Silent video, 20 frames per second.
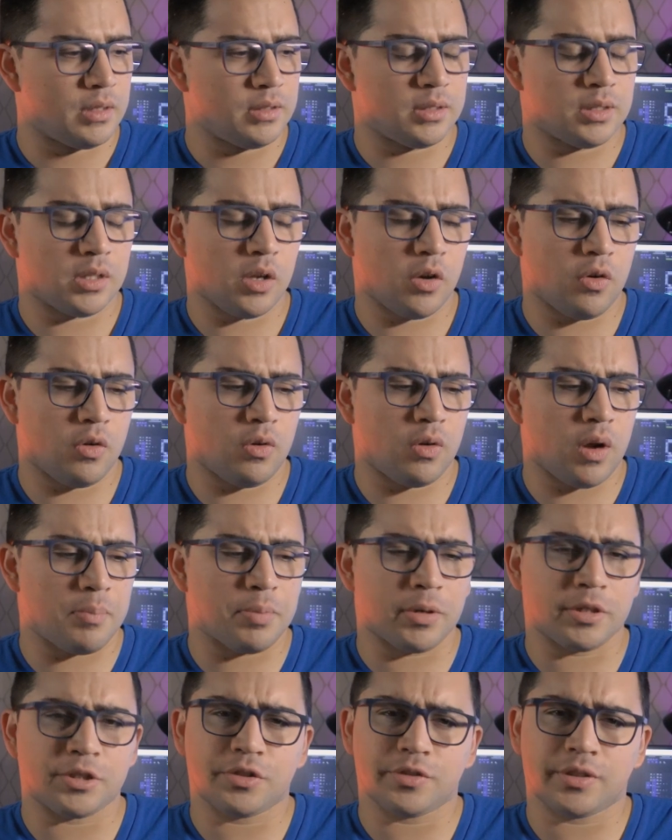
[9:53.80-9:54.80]
So I'm
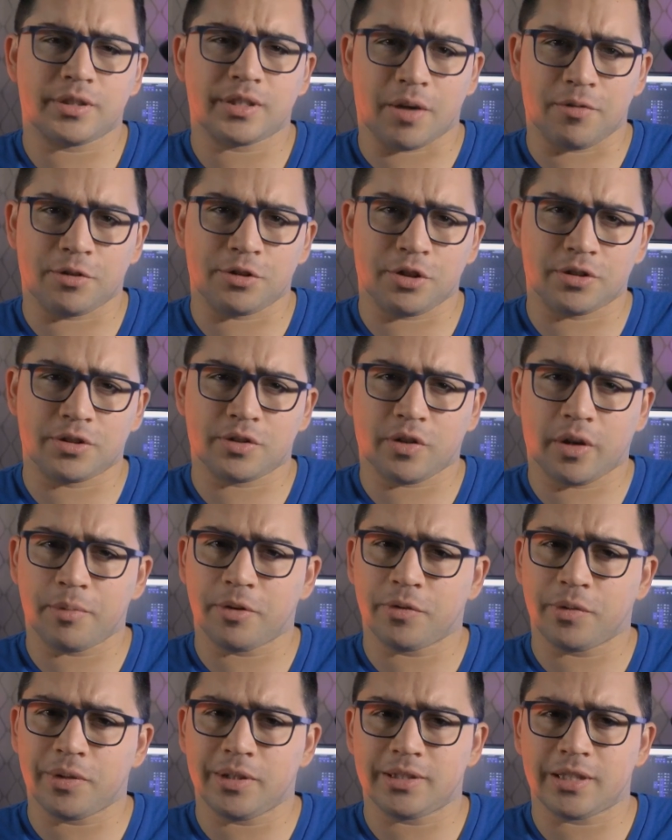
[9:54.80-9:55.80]
pretty sure the Cybertruck is gonna
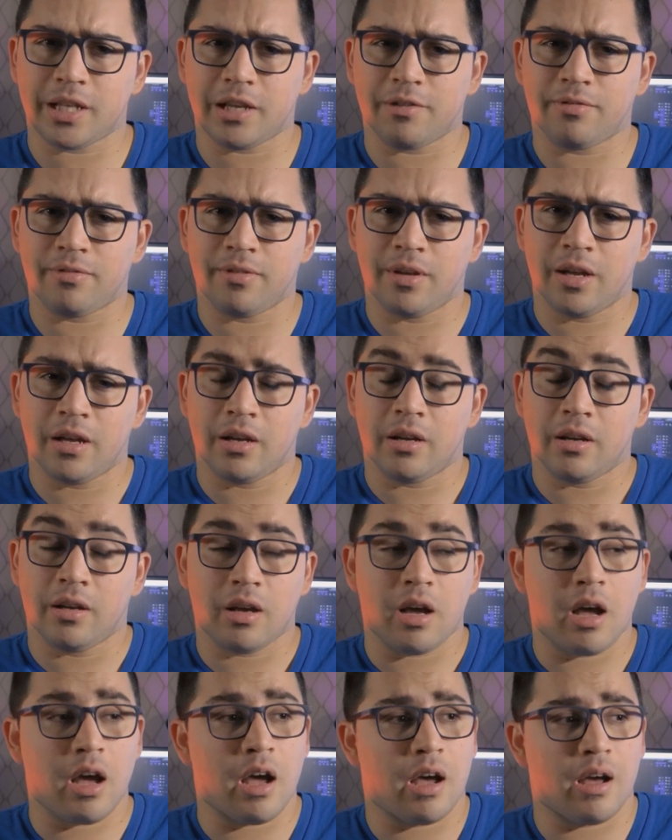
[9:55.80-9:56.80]
be really safe,
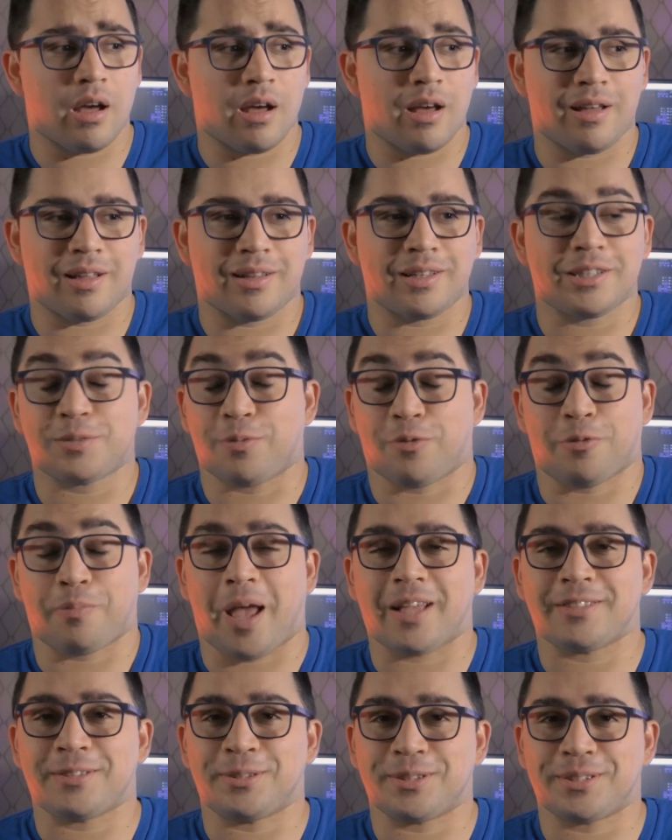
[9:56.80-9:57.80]
uh, at least for
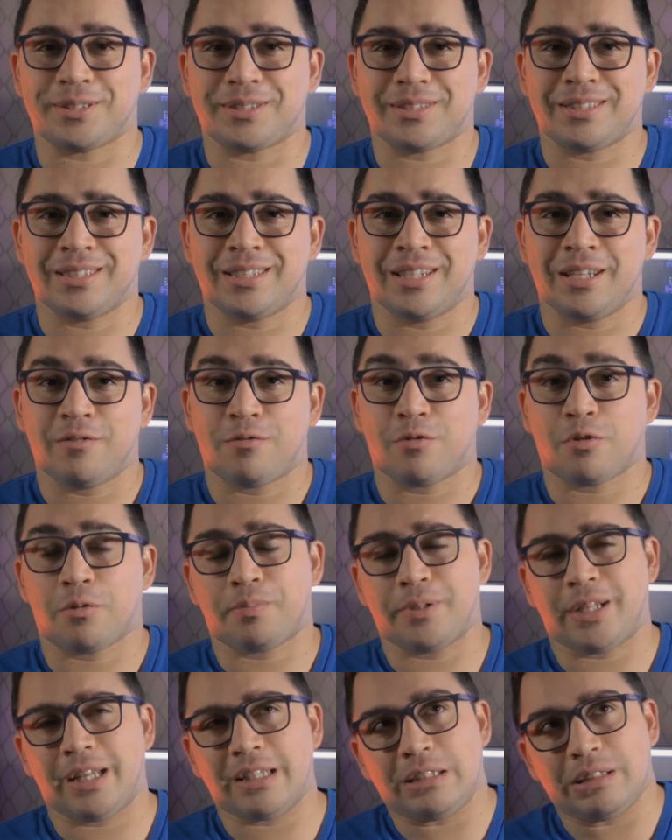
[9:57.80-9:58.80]
passengers. For
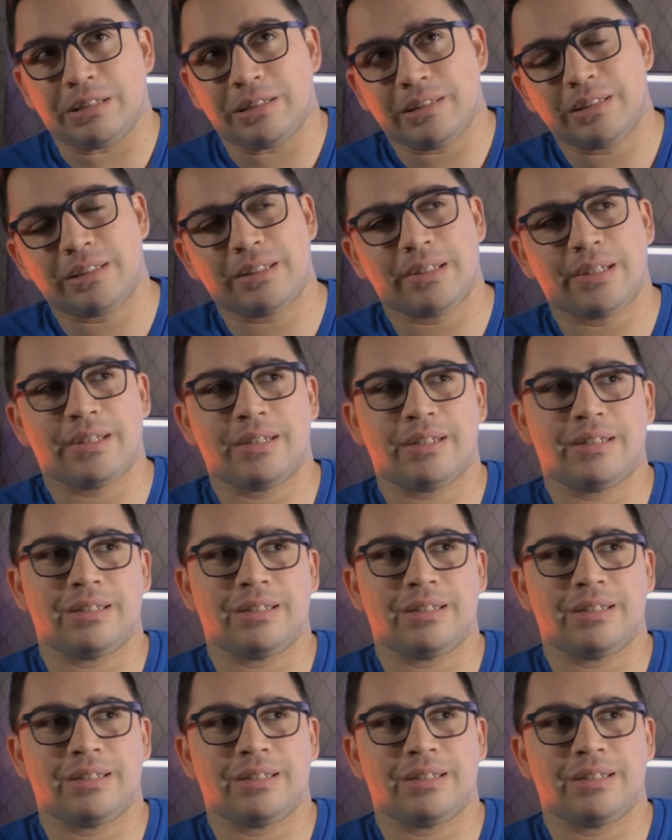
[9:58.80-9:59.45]
pedestrians,